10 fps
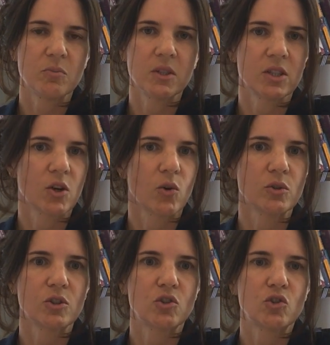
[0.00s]
to meeting
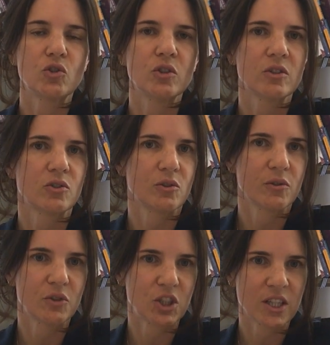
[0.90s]
older students who
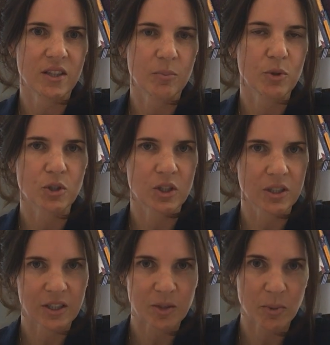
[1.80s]
have shared their
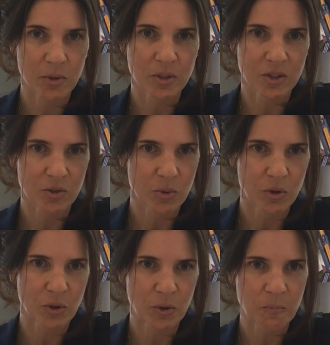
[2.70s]
personal experiences
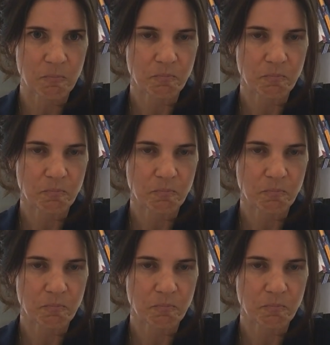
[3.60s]
with her.